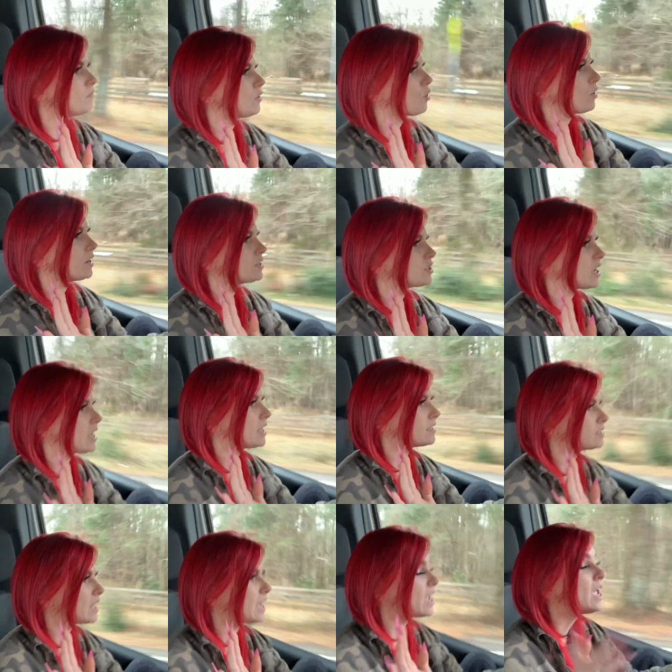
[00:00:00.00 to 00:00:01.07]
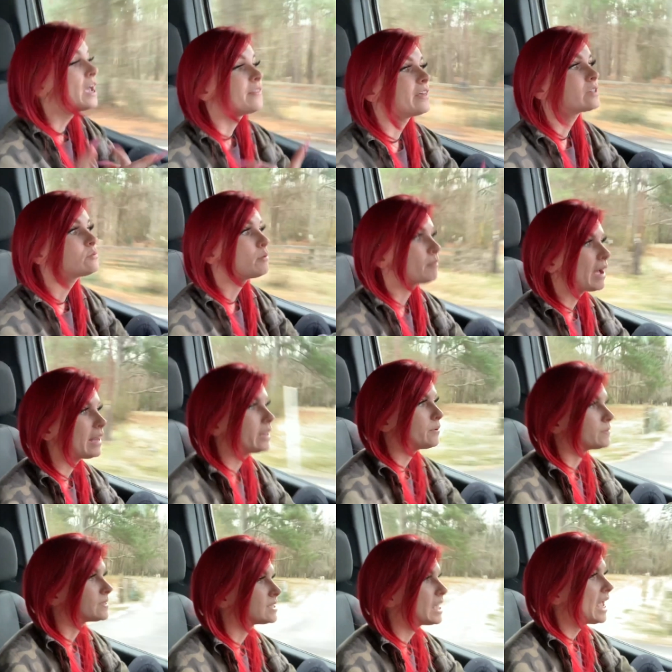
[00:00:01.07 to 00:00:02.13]
gorgeous like that's what miley
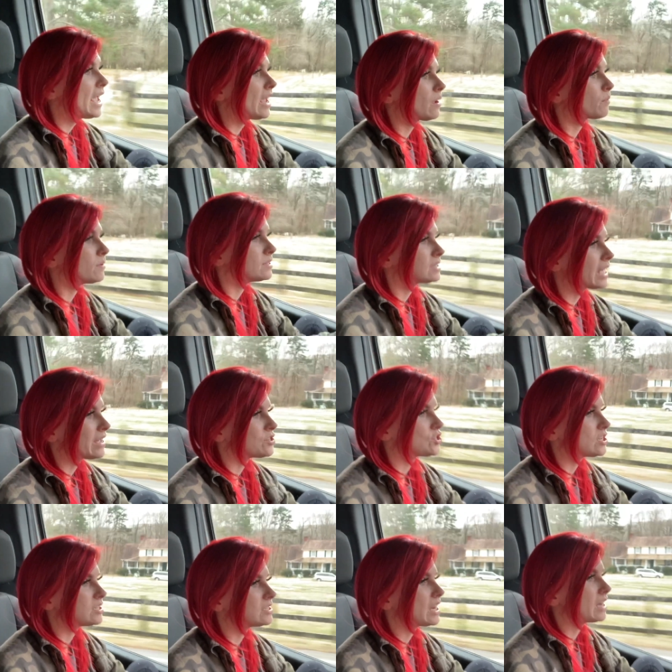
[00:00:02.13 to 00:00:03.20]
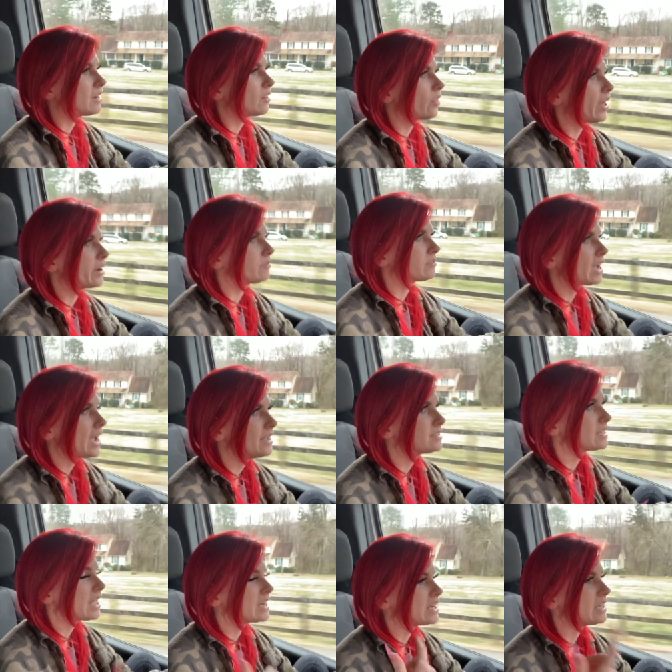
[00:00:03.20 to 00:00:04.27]
was saying was that she's dated a lot of guys
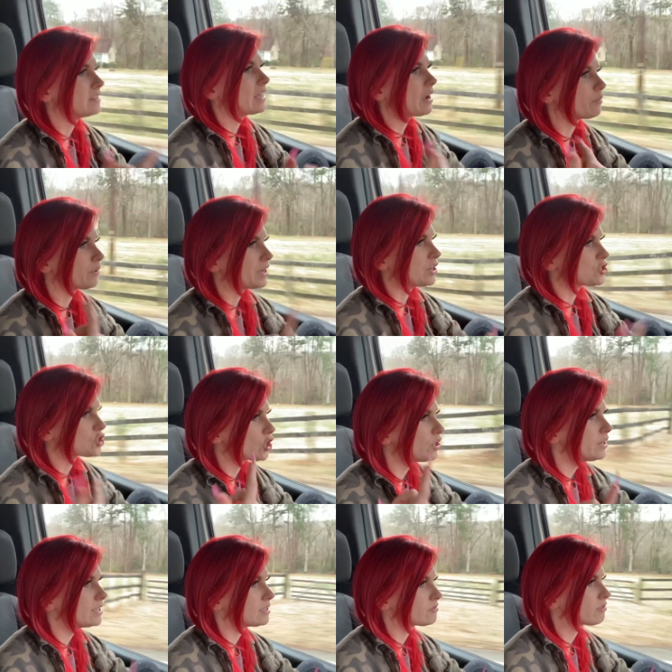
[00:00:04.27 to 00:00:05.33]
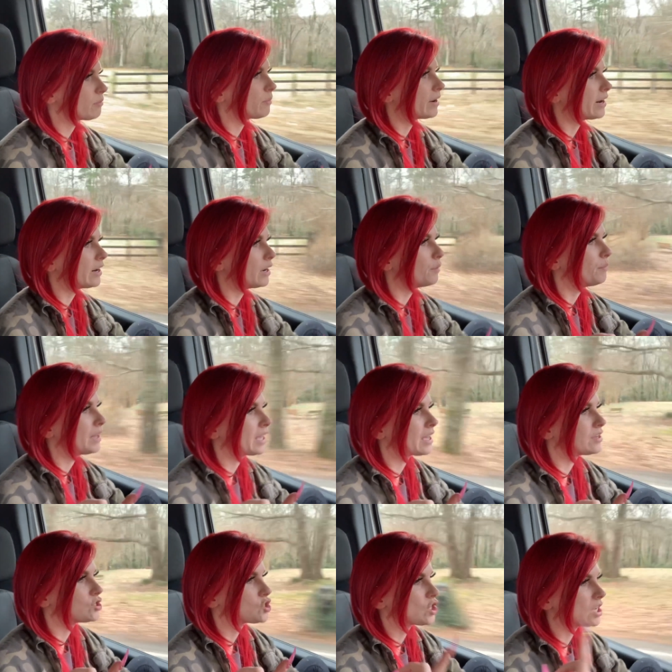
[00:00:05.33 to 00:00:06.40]
that need that reassurance from her
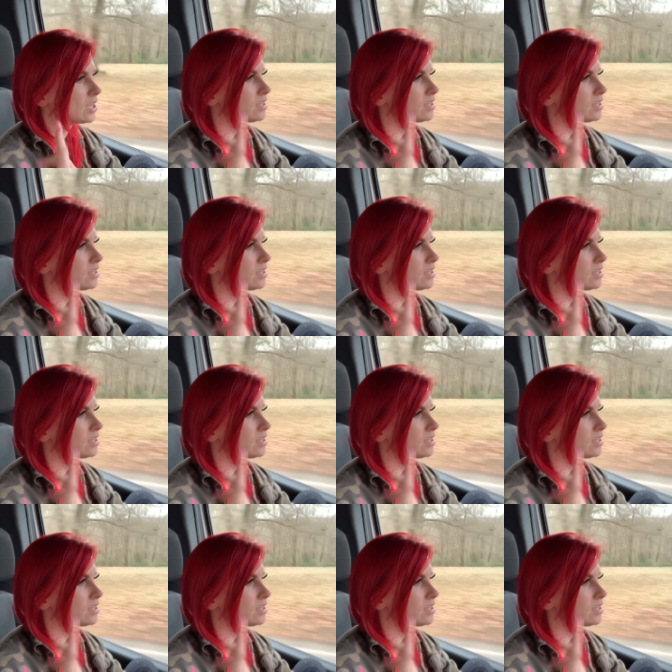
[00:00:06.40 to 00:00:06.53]
because she